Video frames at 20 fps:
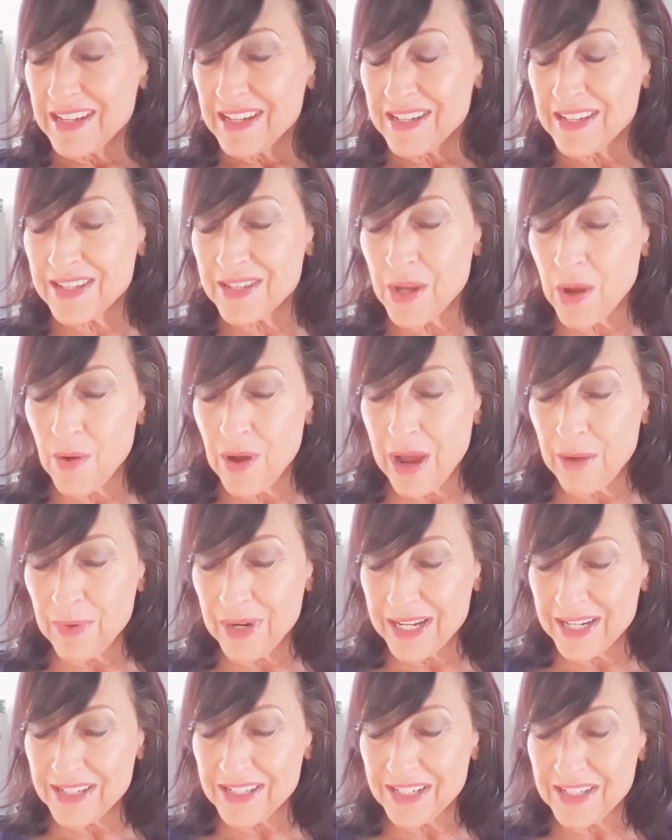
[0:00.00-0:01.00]
So I
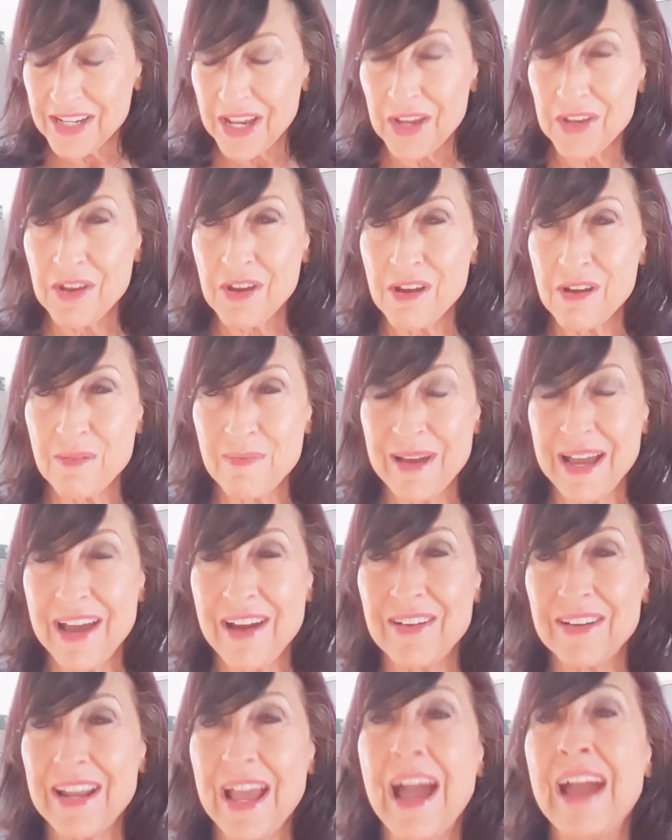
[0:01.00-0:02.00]
wanted to tell you
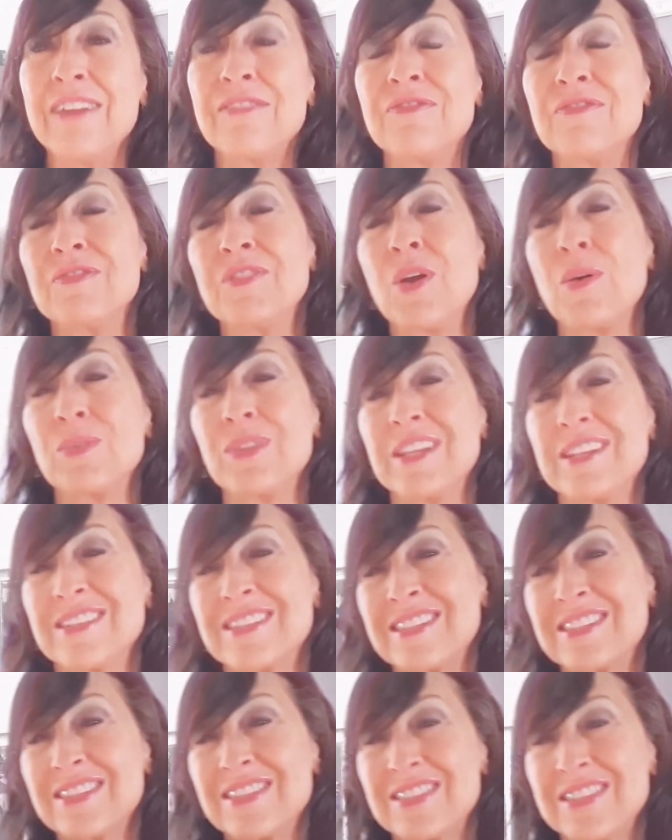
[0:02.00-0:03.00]
about, I've known
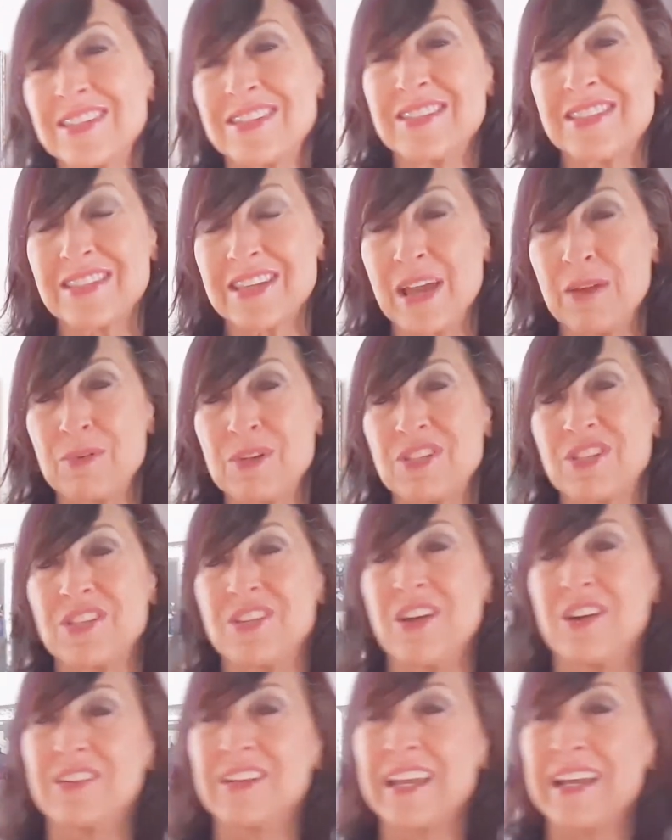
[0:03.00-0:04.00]
this since I was a
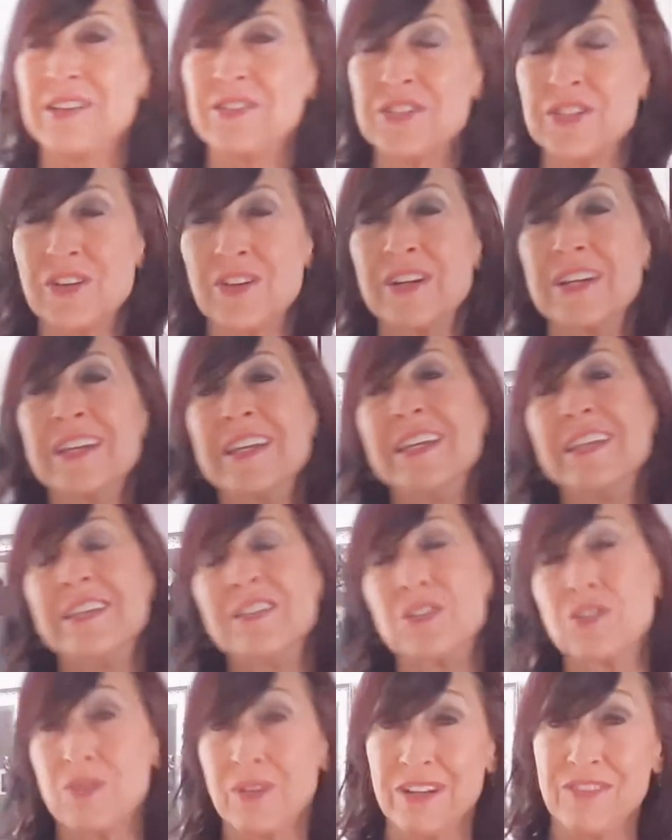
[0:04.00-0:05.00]
young counselor
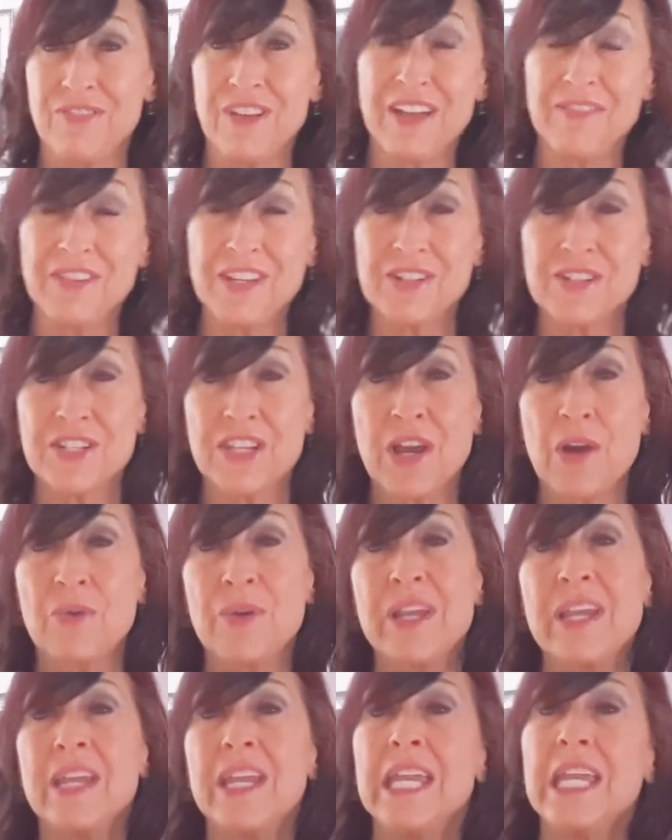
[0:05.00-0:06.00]
25 years
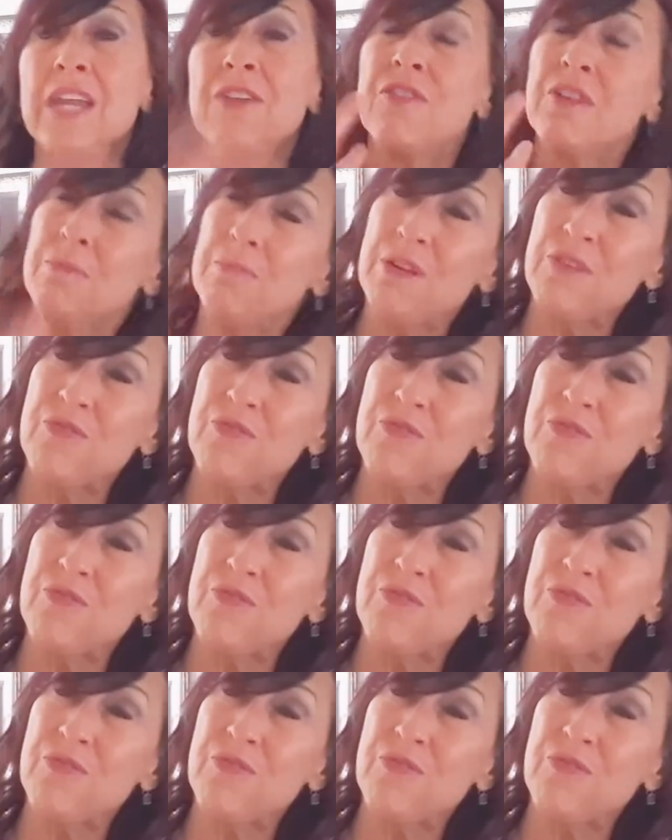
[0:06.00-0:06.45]
ago. Even